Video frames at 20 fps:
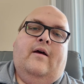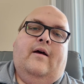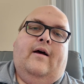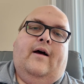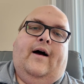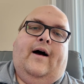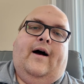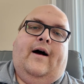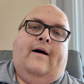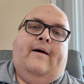
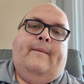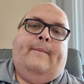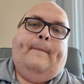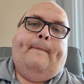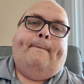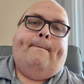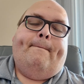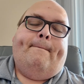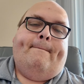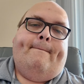
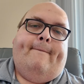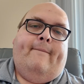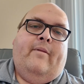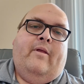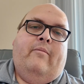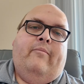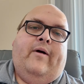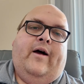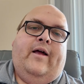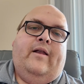
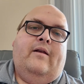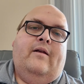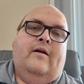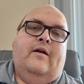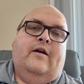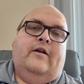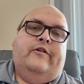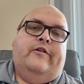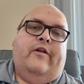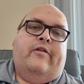But
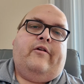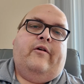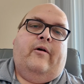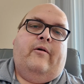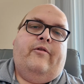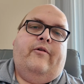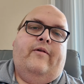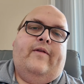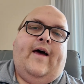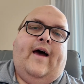just go
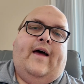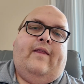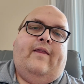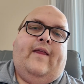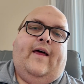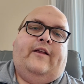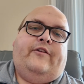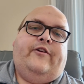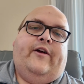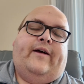through that
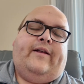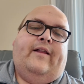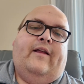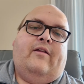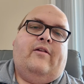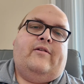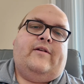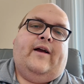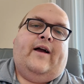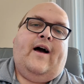
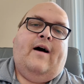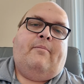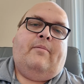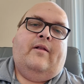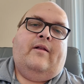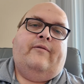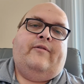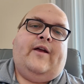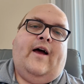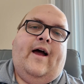checklist a
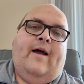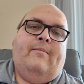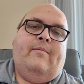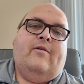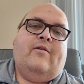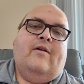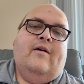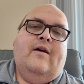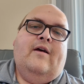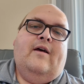couple of times